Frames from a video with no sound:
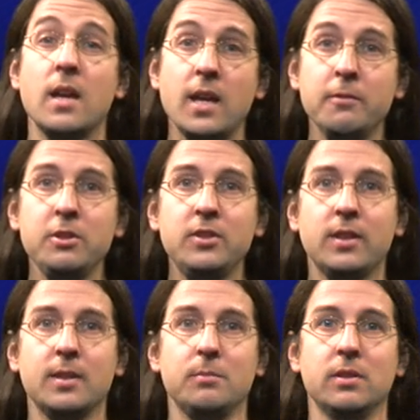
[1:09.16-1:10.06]
Every
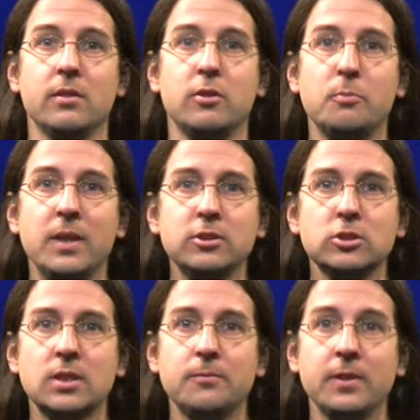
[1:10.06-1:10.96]
time you measure
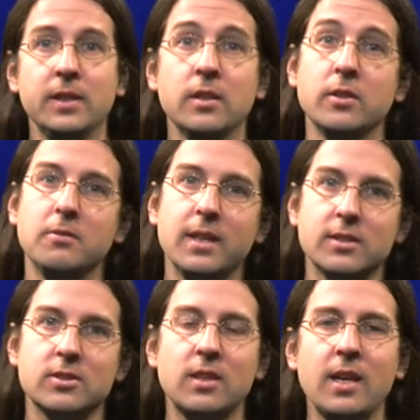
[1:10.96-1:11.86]
something, you get a
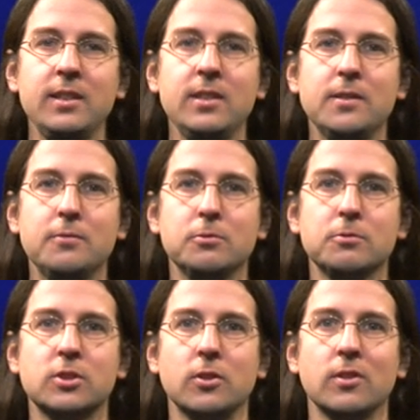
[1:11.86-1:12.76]
slightly different
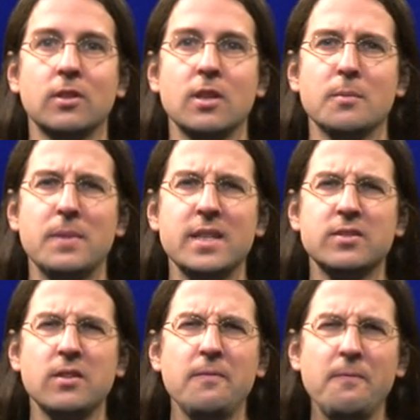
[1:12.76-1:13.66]
result, based
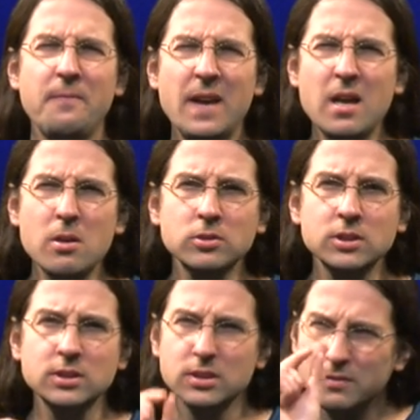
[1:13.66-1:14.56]
on
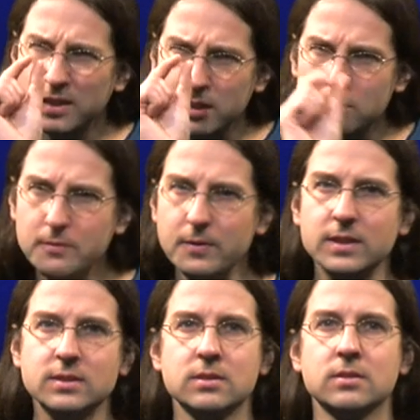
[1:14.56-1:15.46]
thousands of little
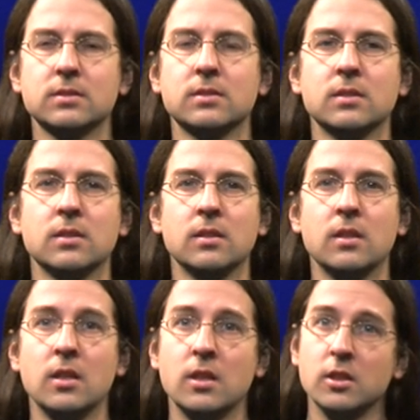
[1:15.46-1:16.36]
effects.
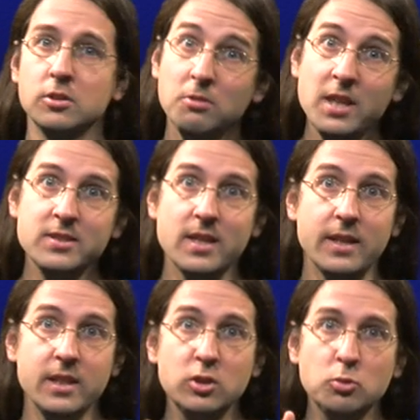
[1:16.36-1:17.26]
Try
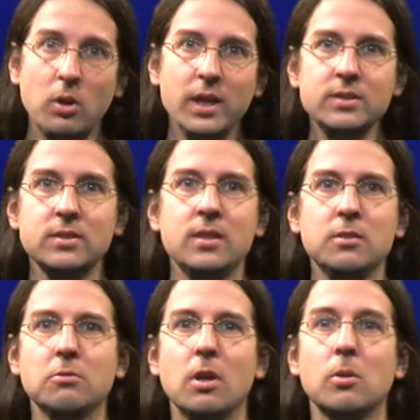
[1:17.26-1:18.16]
standing twice in a
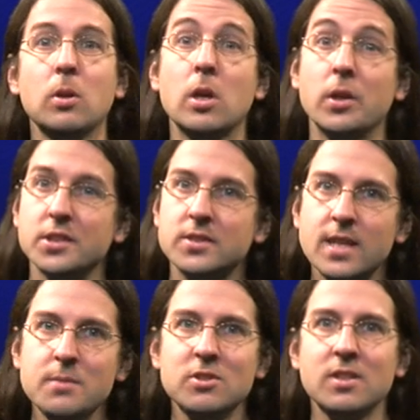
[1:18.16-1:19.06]
row on the
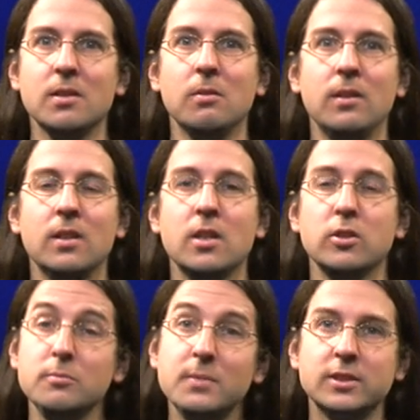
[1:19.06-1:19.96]
same scale
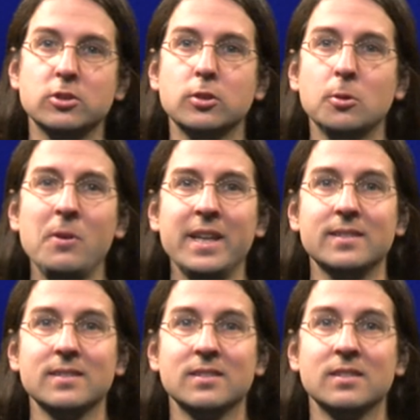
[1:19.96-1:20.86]
to measure your
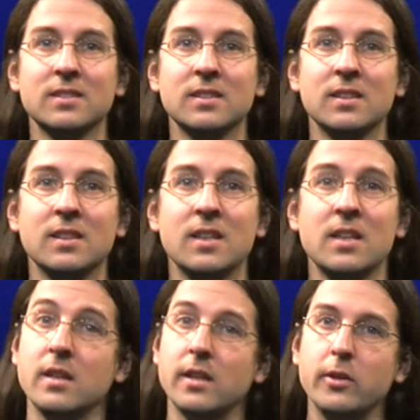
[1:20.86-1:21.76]
weight,
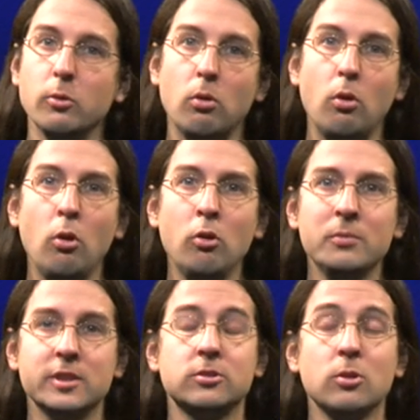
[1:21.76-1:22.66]
and you'll
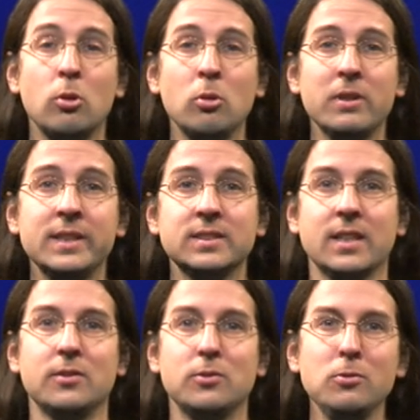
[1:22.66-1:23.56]
almost always
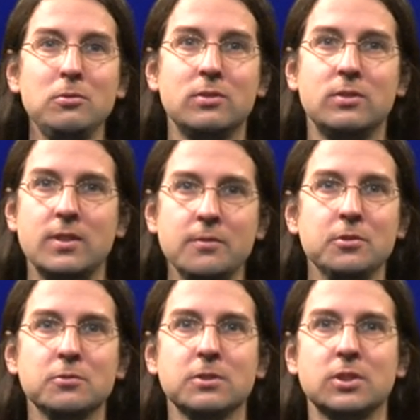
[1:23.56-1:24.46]
get two
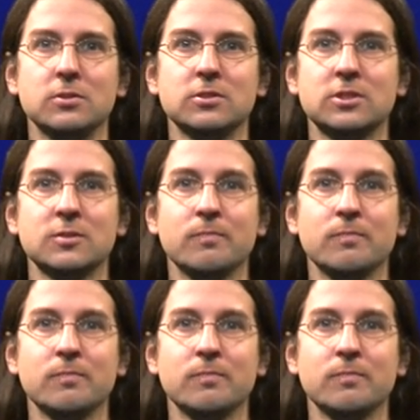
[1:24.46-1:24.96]
different results.